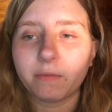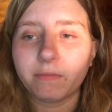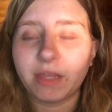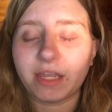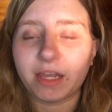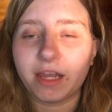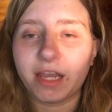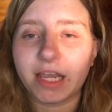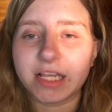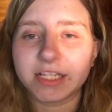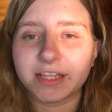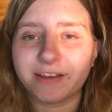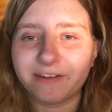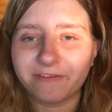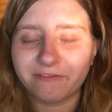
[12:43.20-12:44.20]

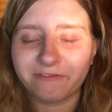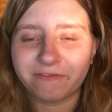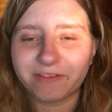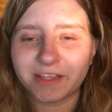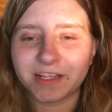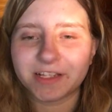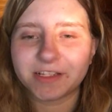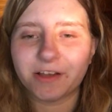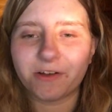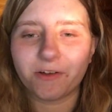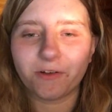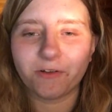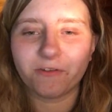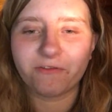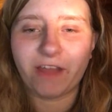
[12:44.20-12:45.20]
Because of the
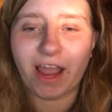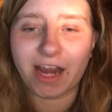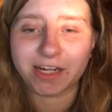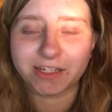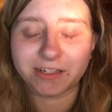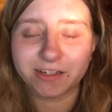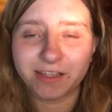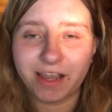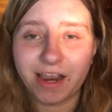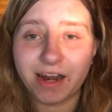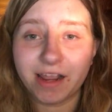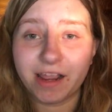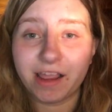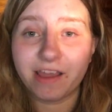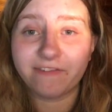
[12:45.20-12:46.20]
sole factor that
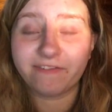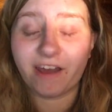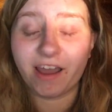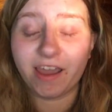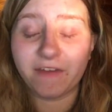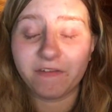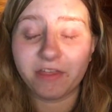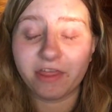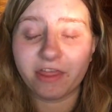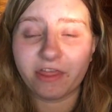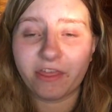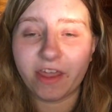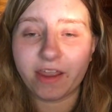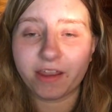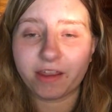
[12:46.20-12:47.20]
if I even
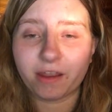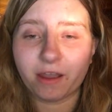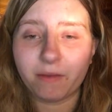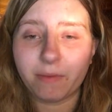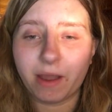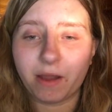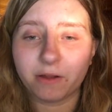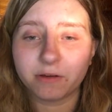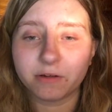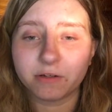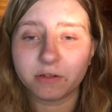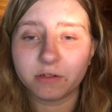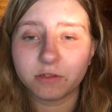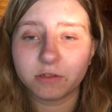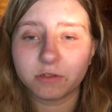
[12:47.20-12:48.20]
think about
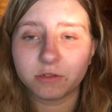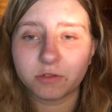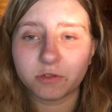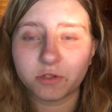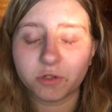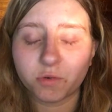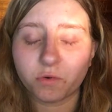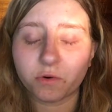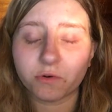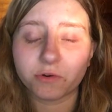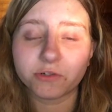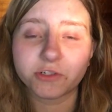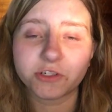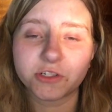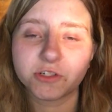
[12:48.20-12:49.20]

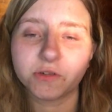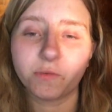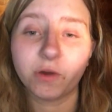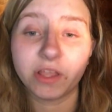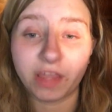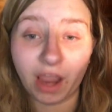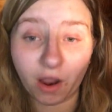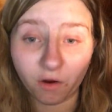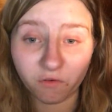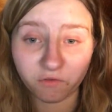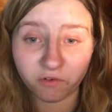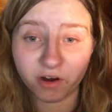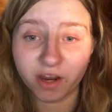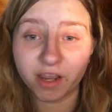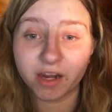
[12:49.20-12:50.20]
George without
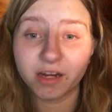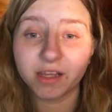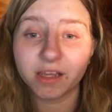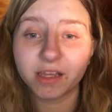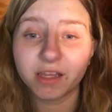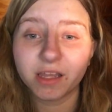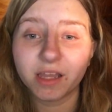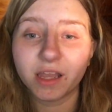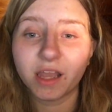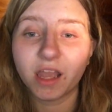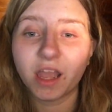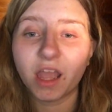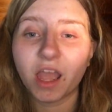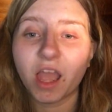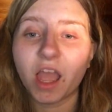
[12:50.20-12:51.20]
Fred,
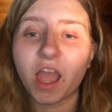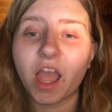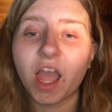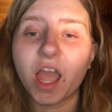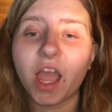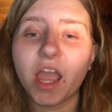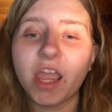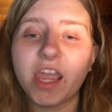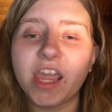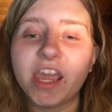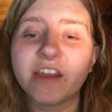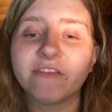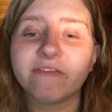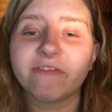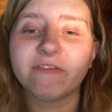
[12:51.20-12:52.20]

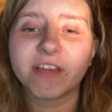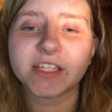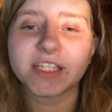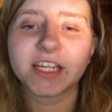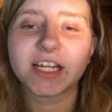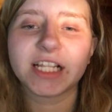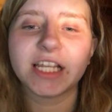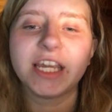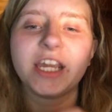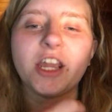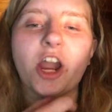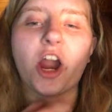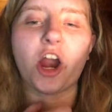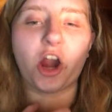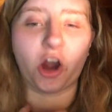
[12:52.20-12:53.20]
it physically
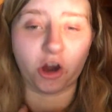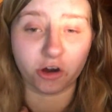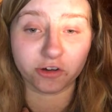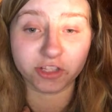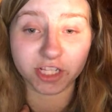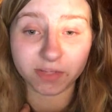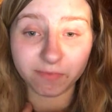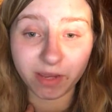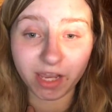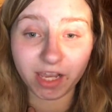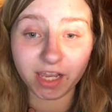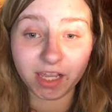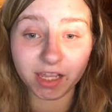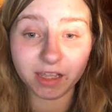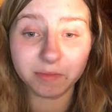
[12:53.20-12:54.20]
hurts me